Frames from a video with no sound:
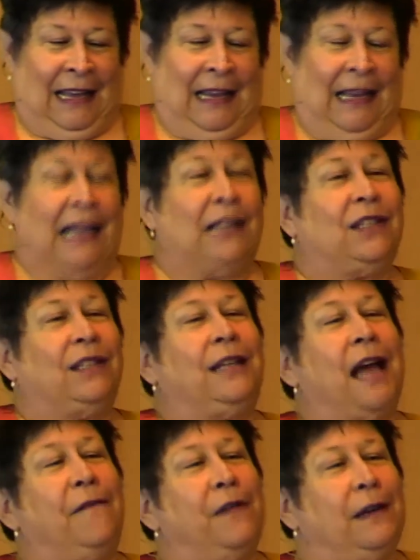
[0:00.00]
It's
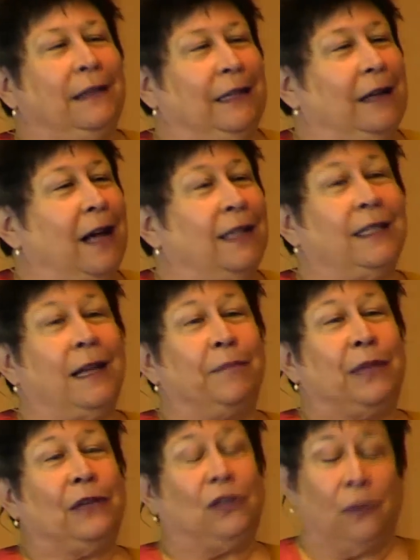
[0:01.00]
definitely not
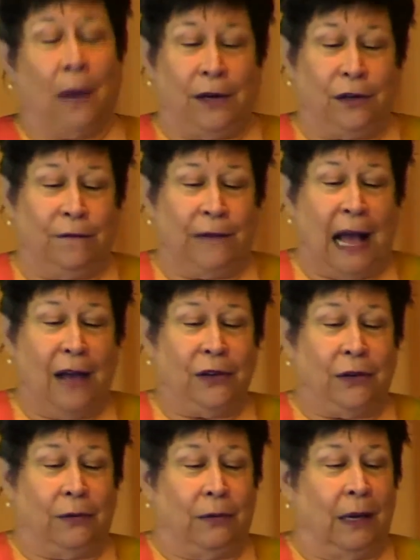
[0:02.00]
something to
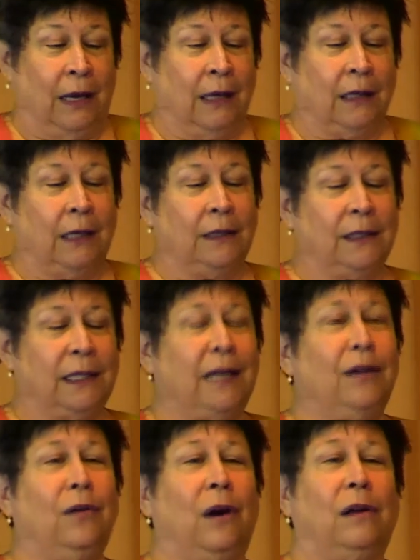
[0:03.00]
undervalue.
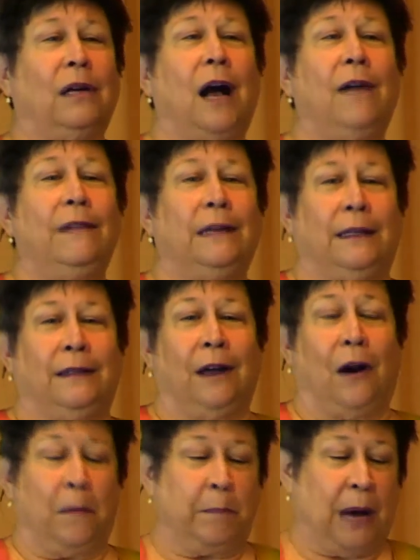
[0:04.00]
Consider our covenant,
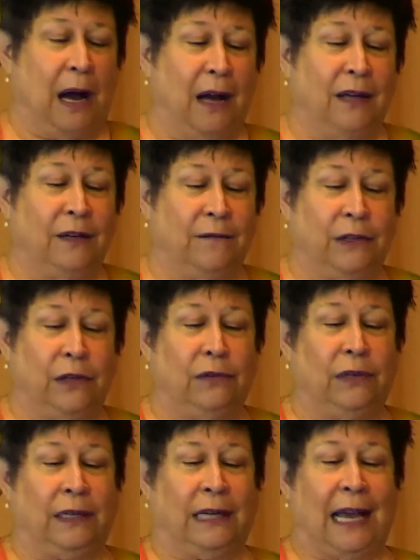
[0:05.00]
our bond of
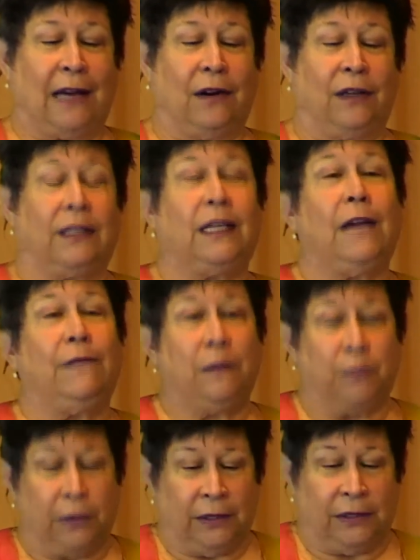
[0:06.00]
union, and our 7
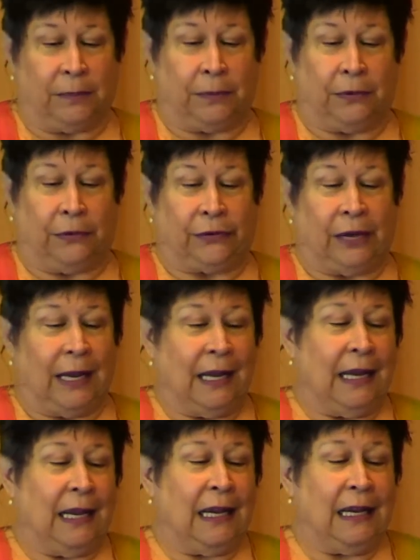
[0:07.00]
principles.
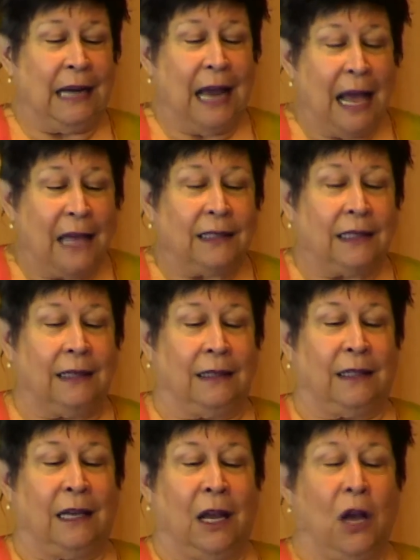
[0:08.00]
In
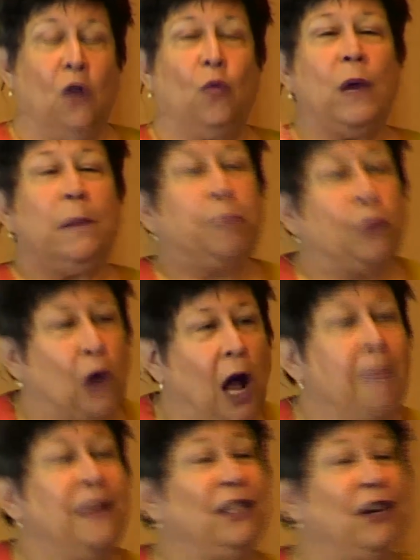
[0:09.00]
essence, we
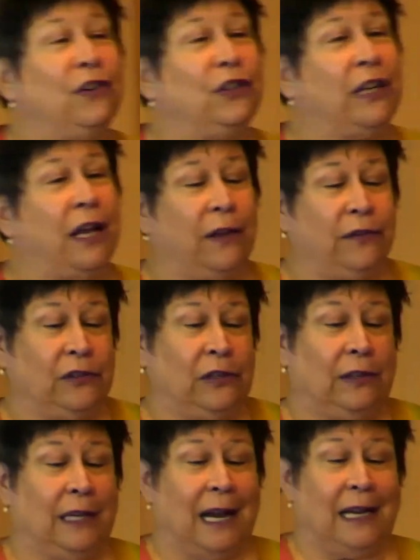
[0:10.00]
promise ourselves to
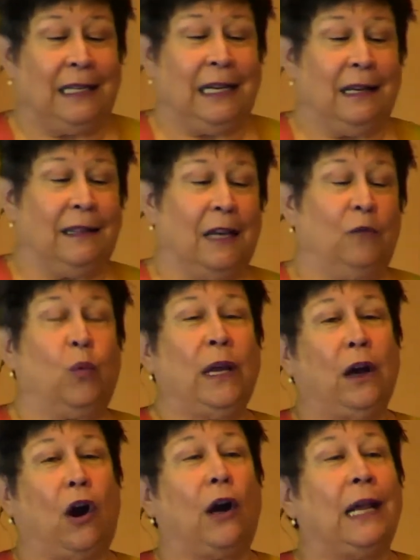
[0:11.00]
the idea that we
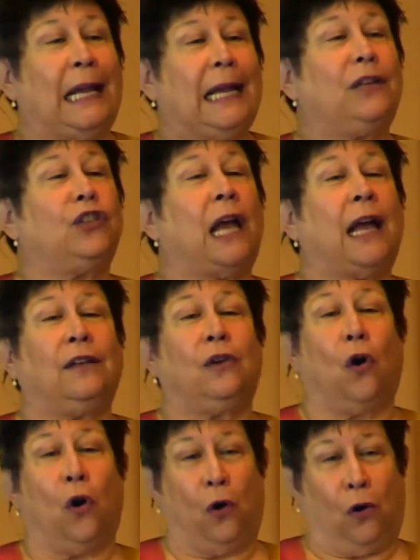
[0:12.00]
are each and
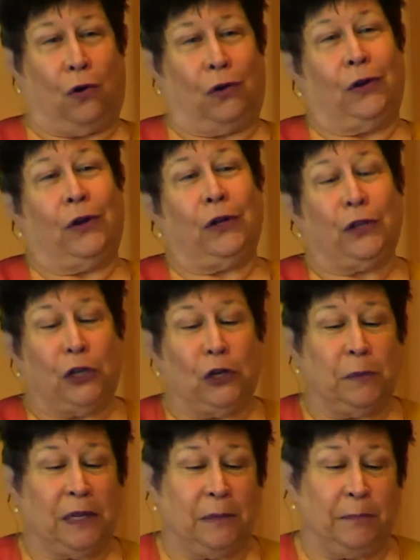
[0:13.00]
all
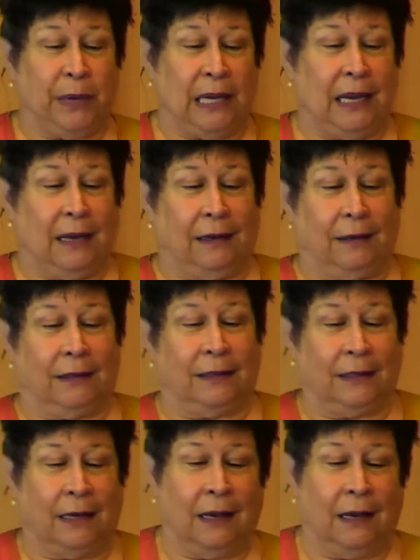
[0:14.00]
human beings.